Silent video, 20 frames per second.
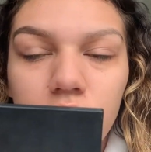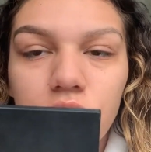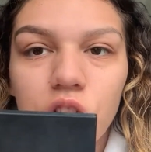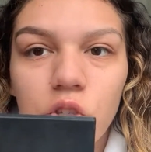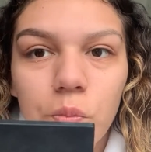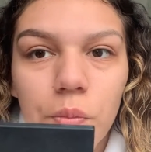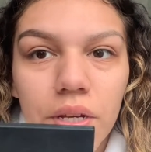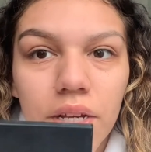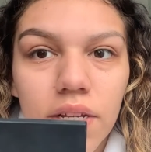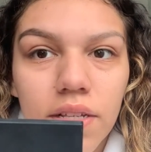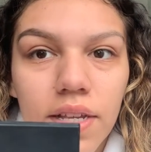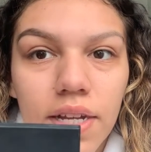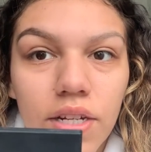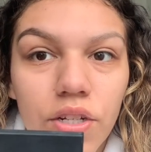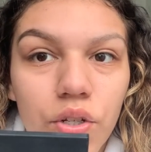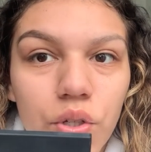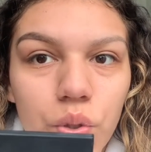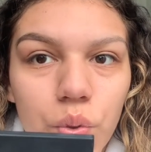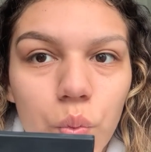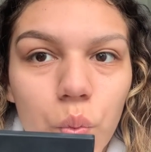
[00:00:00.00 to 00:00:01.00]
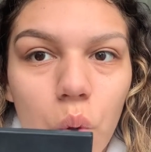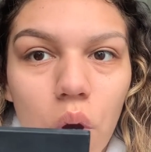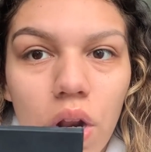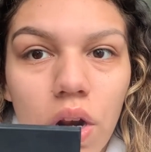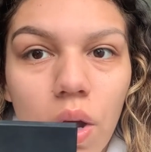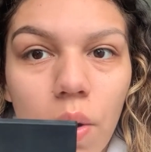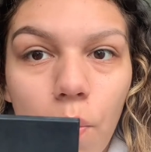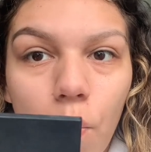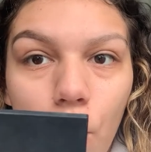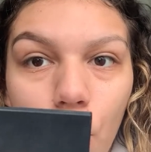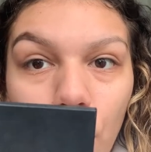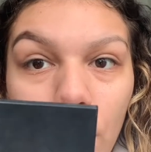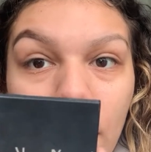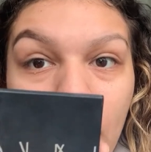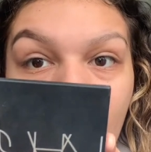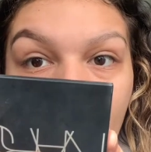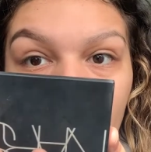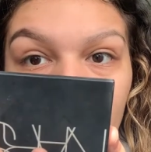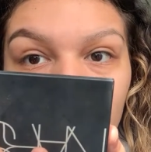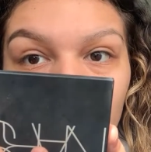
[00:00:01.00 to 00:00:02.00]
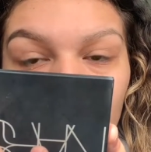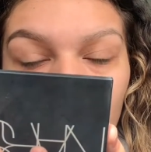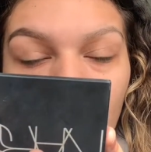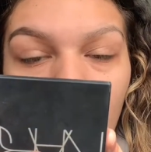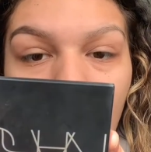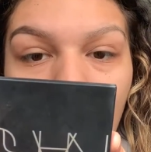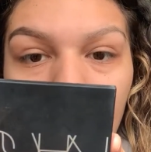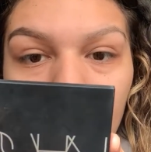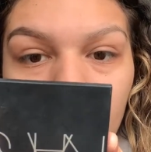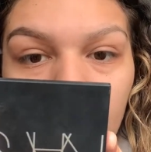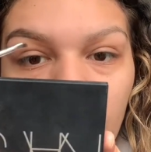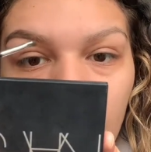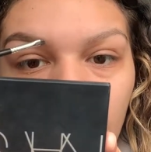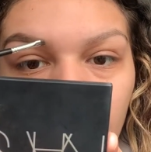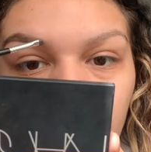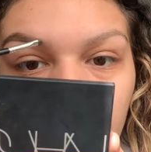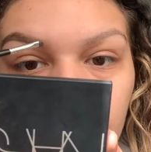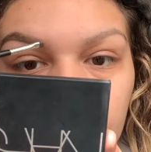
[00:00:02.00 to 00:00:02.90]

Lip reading: just because I do want a more natural eyebrow.